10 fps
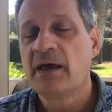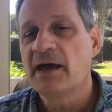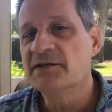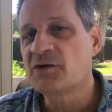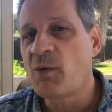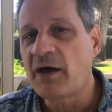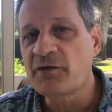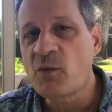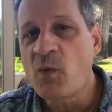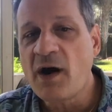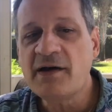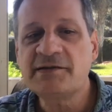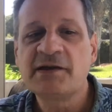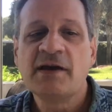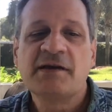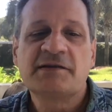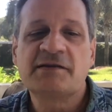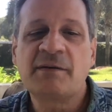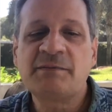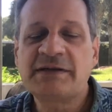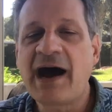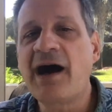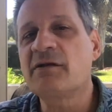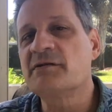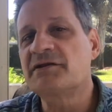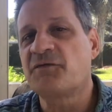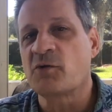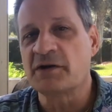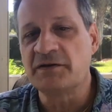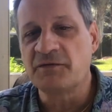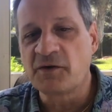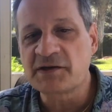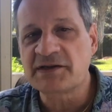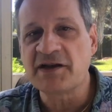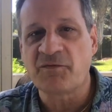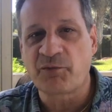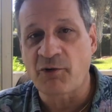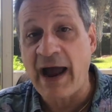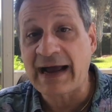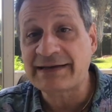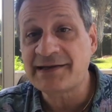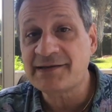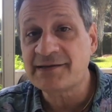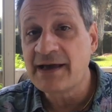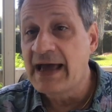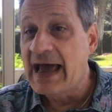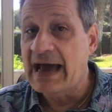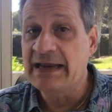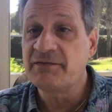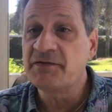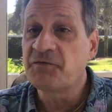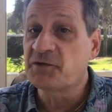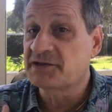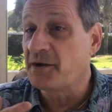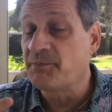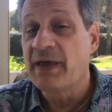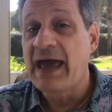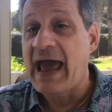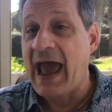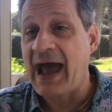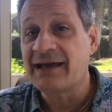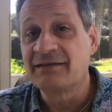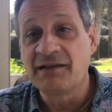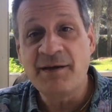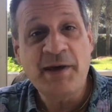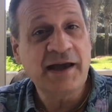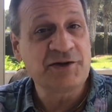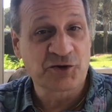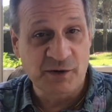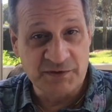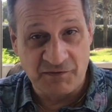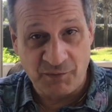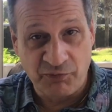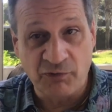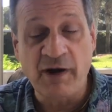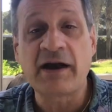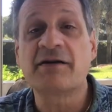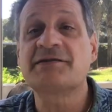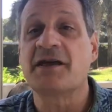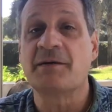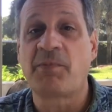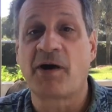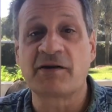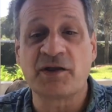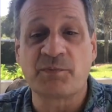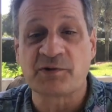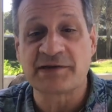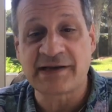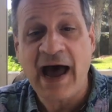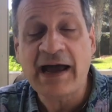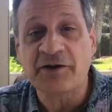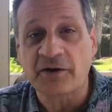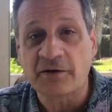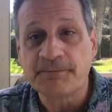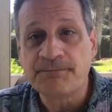And so while there was some tolerance for a diversity of practice, and even for some ad-libbing in terms of the prayers on the part of the presider,